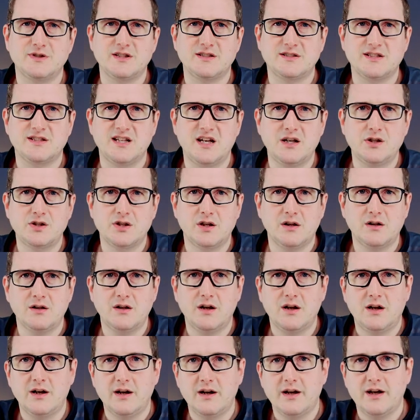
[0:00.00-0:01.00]
essential.
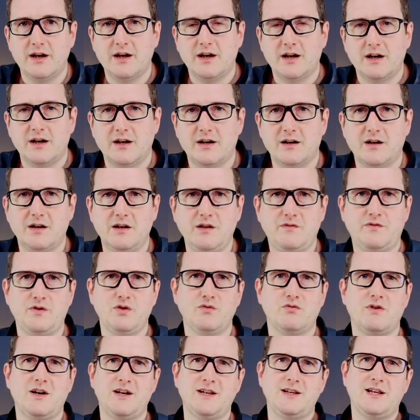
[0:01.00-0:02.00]
If
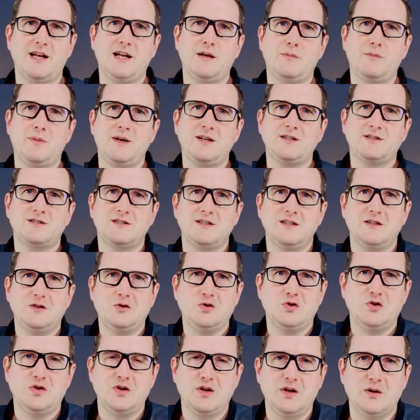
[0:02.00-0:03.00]
you run a database
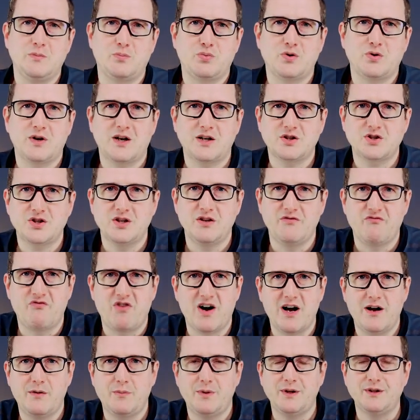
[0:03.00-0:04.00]
in a production
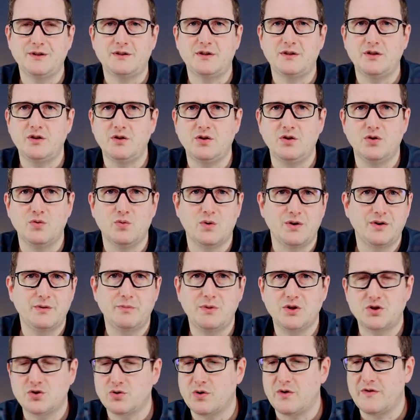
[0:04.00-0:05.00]
environment, you want to be
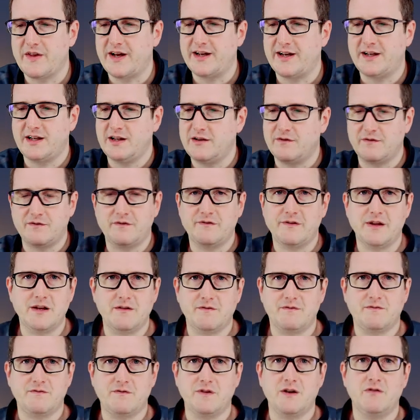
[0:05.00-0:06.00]
sure that if
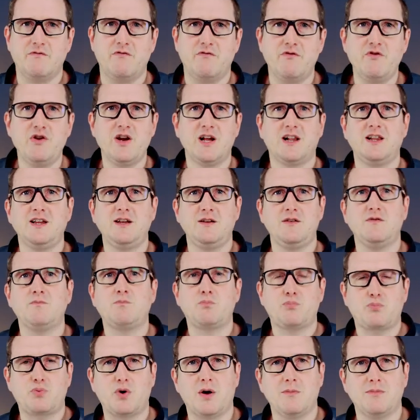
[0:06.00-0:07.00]
really
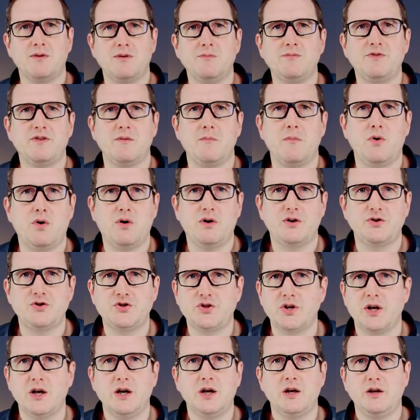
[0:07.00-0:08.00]
problems
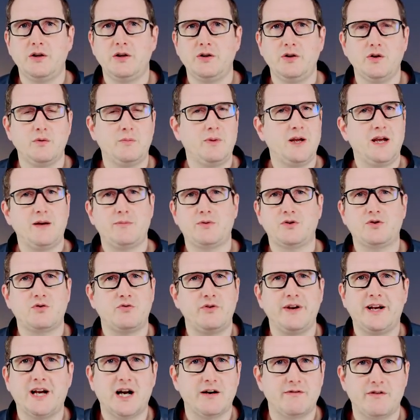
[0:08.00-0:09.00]
emerge, you'll be able to
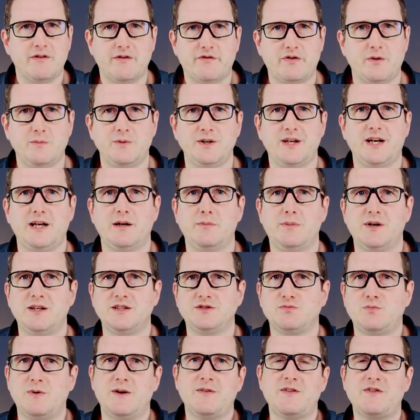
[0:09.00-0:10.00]
recover from a
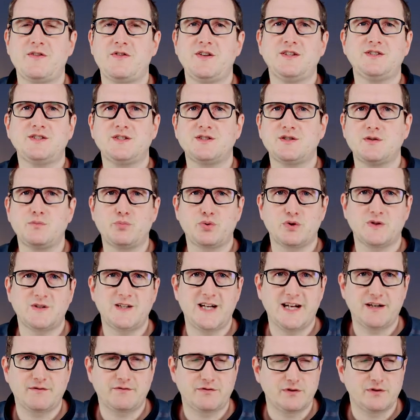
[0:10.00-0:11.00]
database. Whether this is to
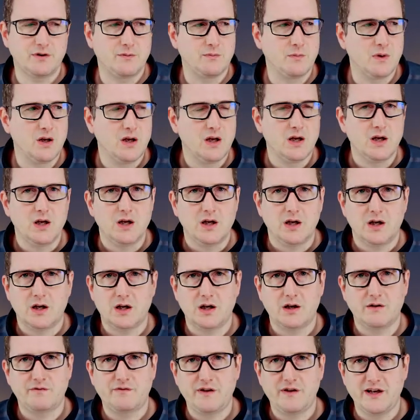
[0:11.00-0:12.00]
protect from
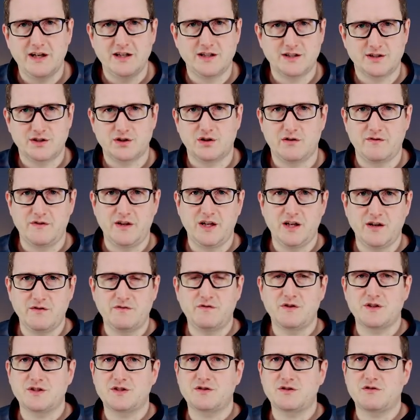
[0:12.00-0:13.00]
failures of the
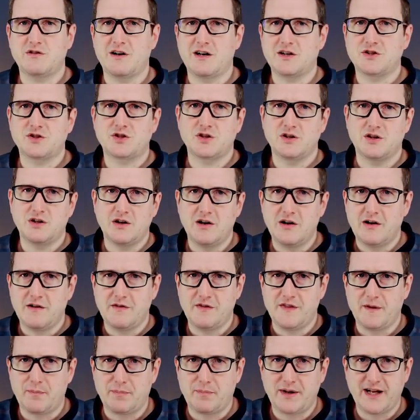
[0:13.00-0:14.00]
infrastructure,
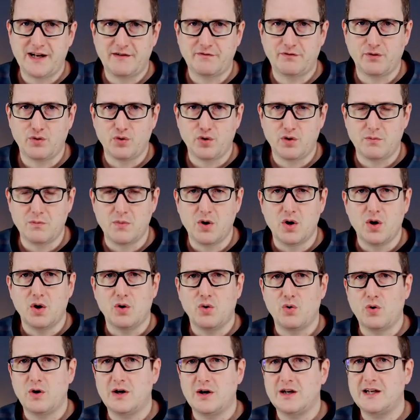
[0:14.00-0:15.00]
the platform,
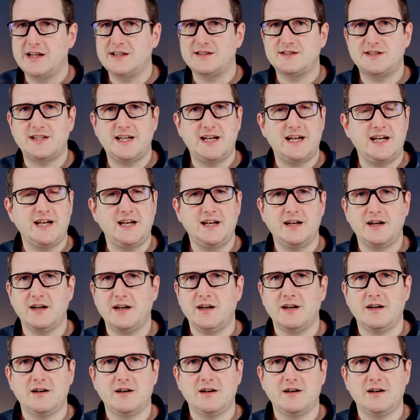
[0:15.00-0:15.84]
or let's say